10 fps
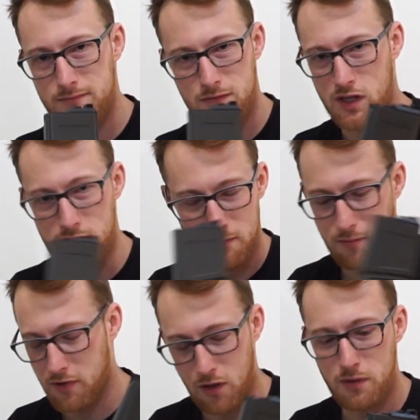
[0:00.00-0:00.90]
Just
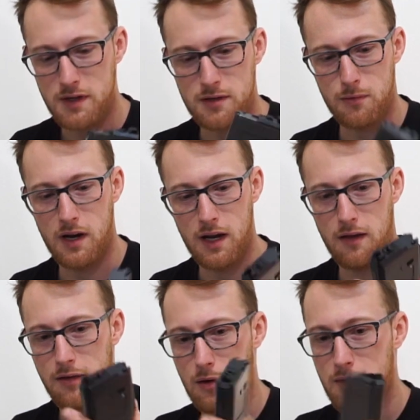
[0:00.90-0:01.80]
throw this away,
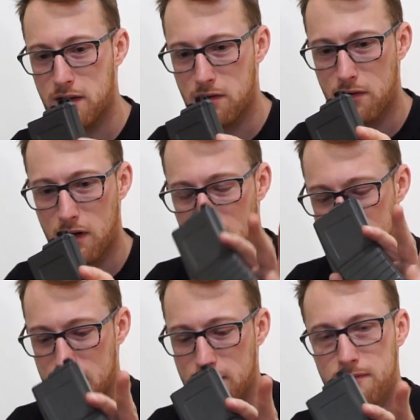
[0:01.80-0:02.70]
throw it in your
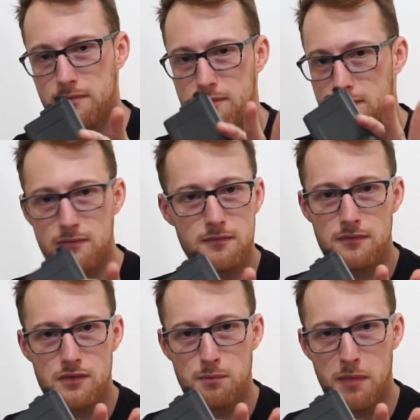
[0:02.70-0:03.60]
closet.
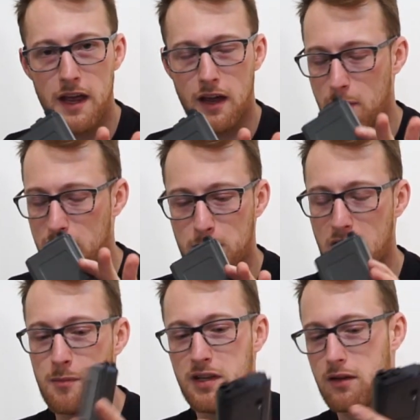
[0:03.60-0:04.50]
Backup,
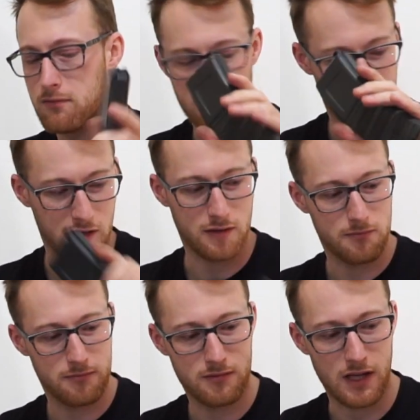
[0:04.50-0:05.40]
maybe, but
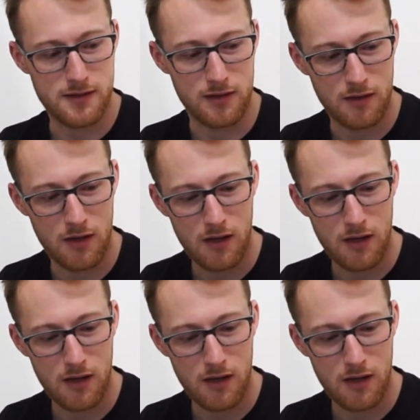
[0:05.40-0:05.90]
that's it.